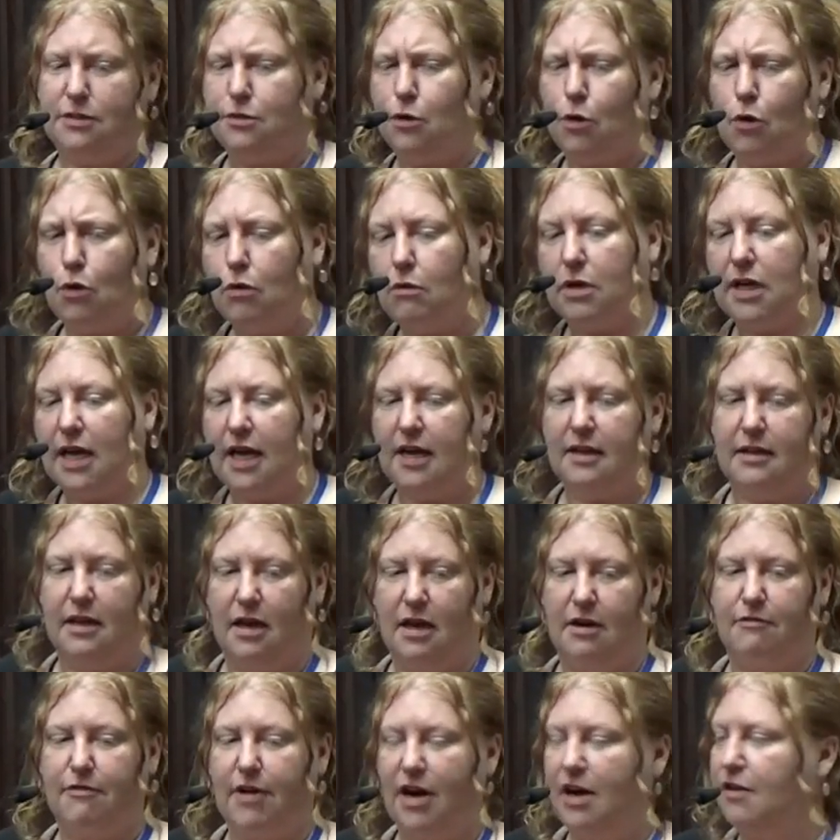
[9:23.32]
just, oh, okay,
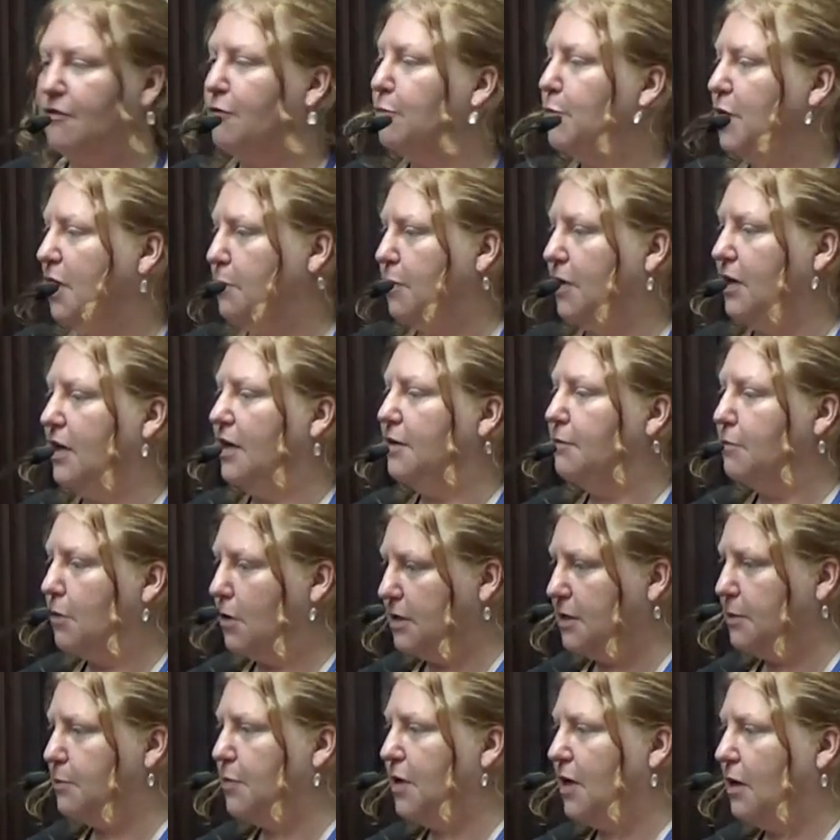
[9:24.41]
there are five people, and
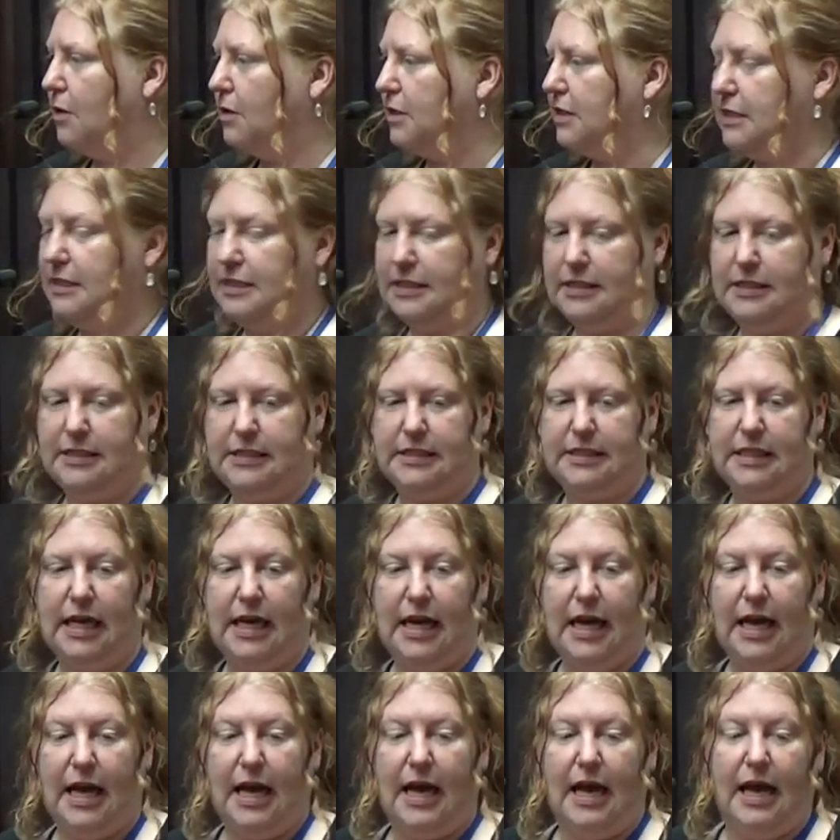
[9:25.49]
what about it is?
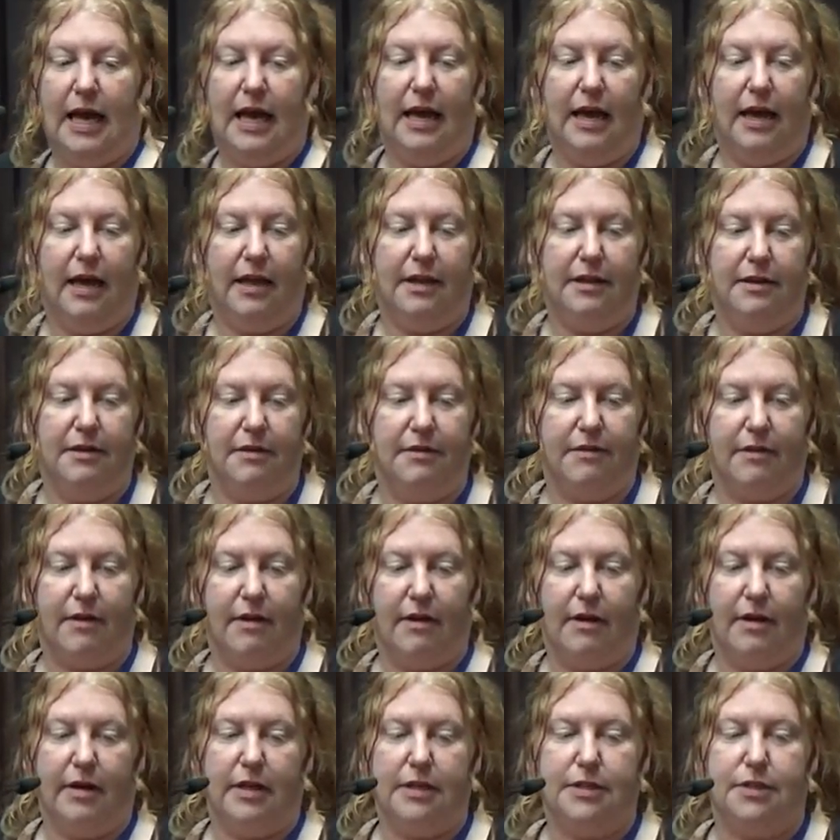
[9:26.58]
And
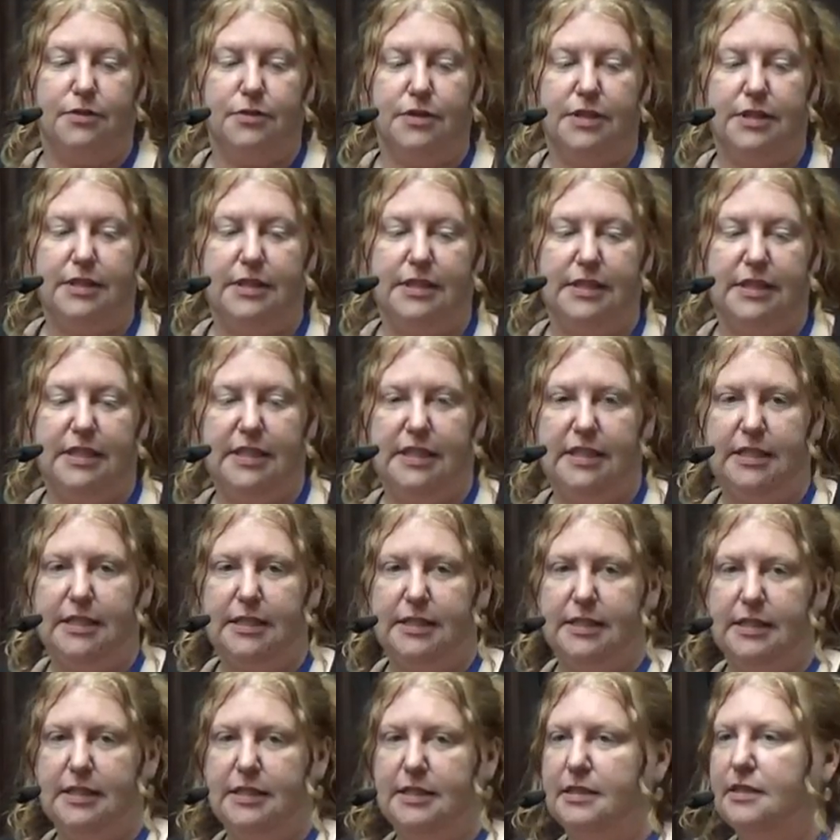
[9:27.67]
to see
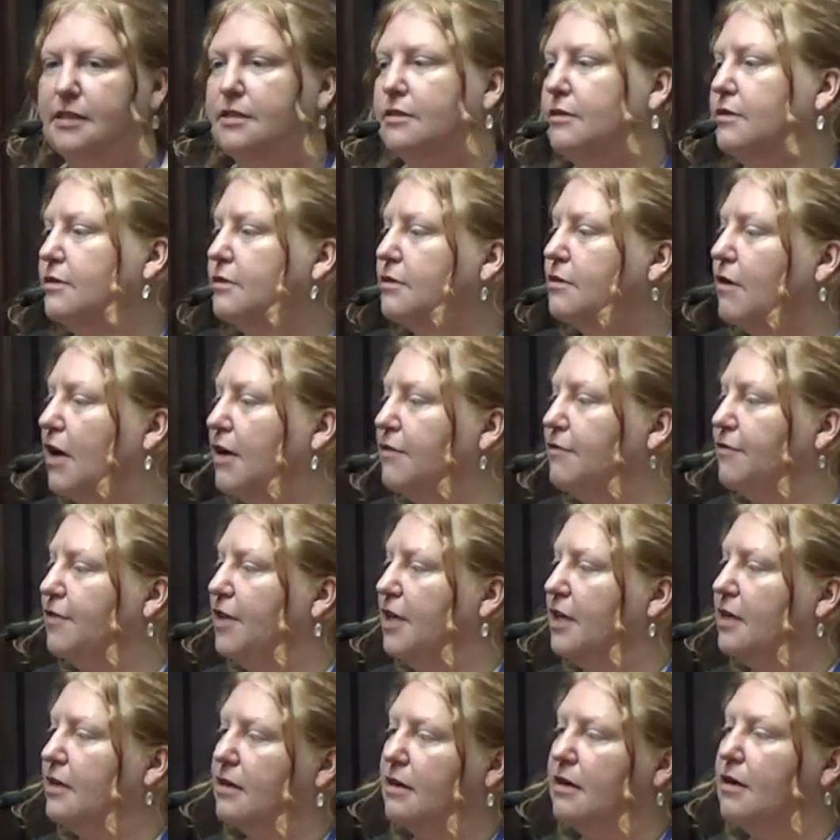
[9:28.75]
in this
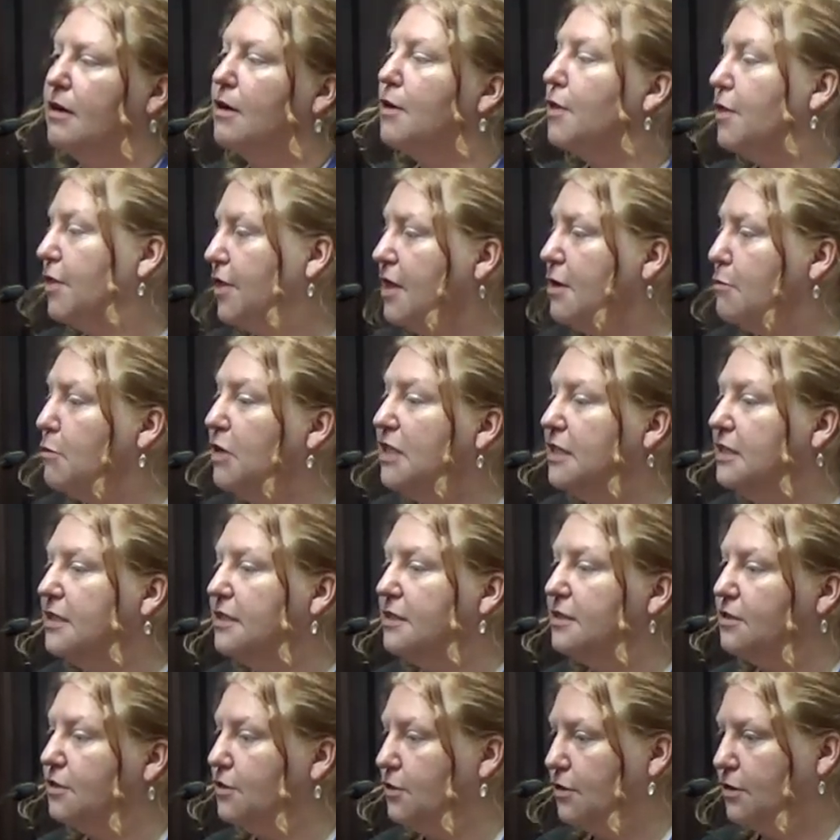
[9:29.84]
iconographic theme in
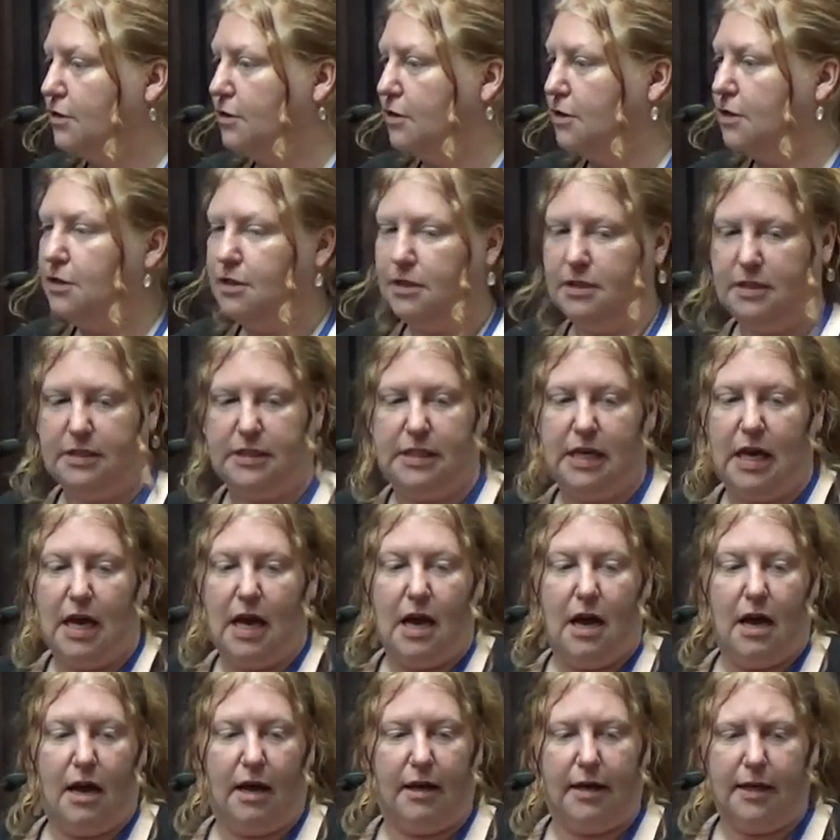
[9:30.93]
this church, it's,
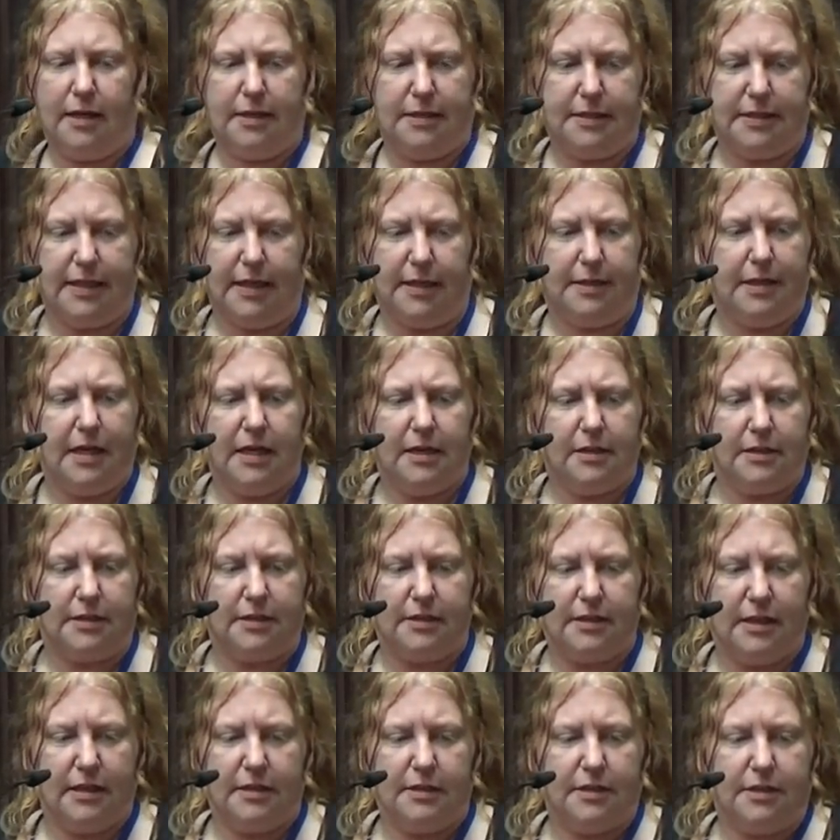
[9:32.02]
I can say,
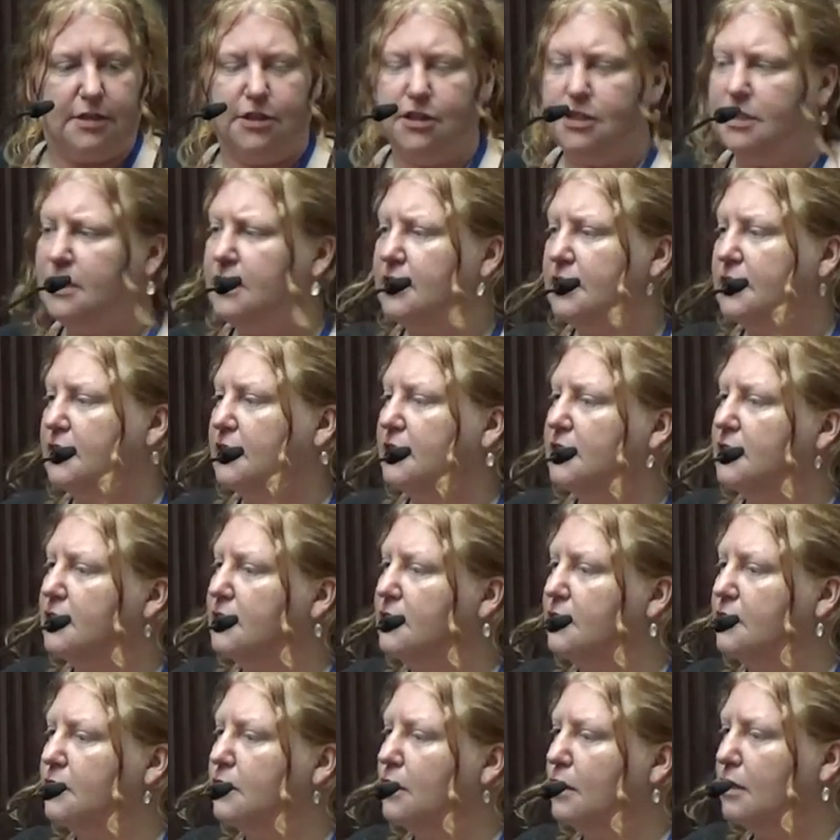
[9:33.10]
there's
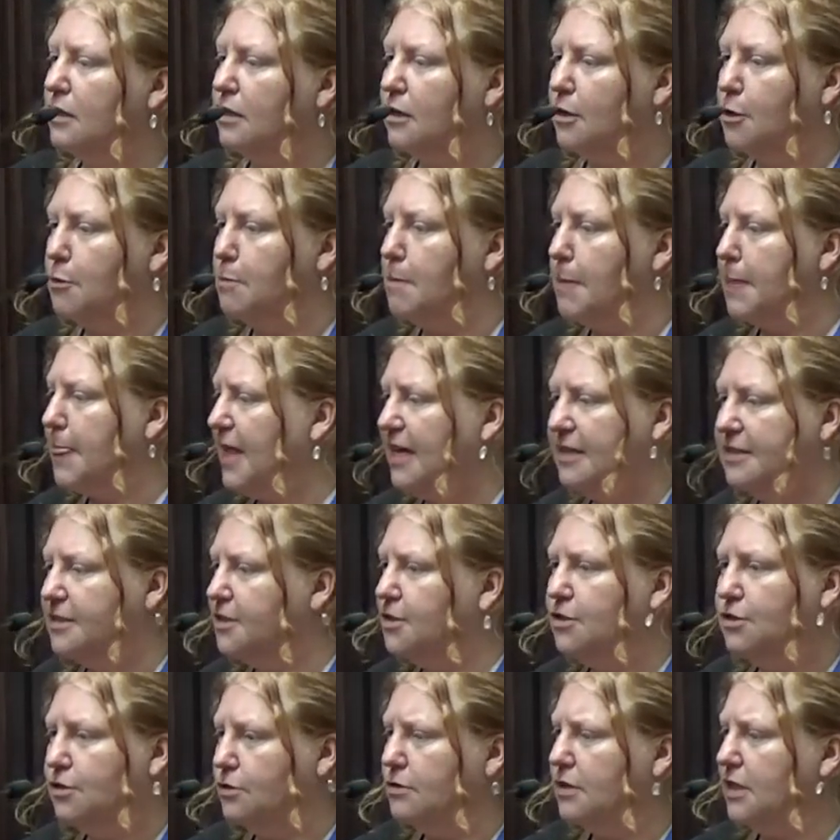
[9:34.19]
Jesus,
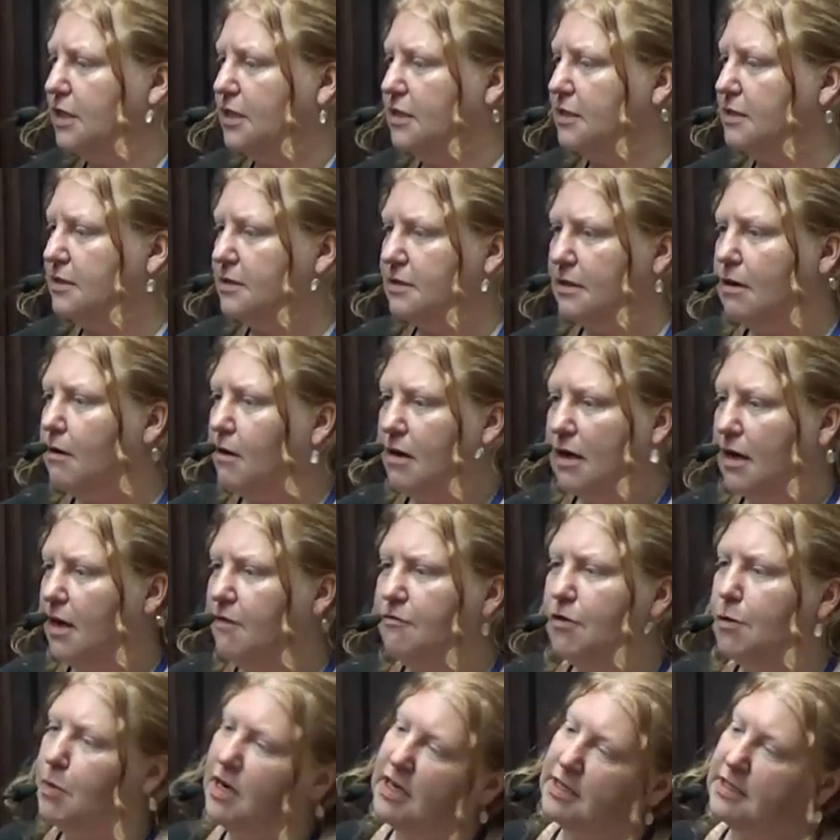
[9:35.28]
there's Judas,
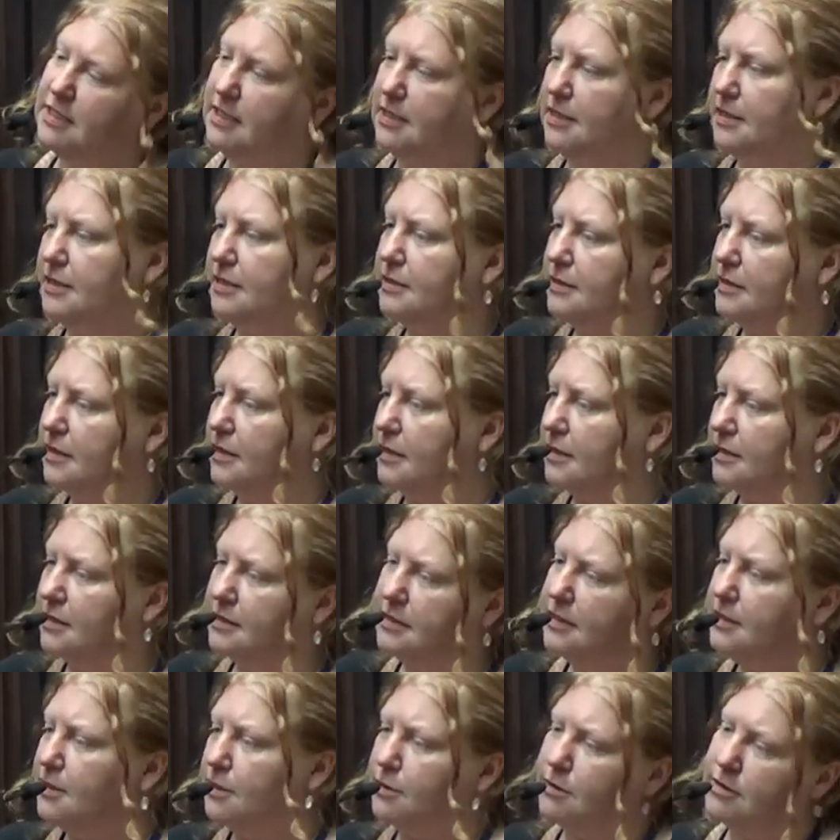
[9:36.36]
everybody is there
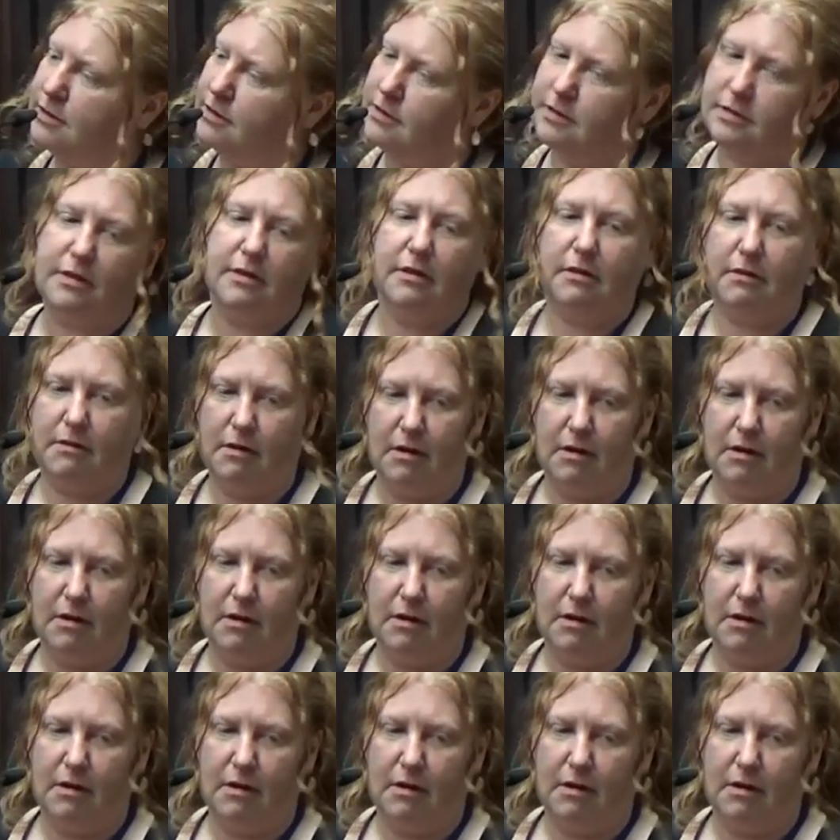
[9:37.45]
in this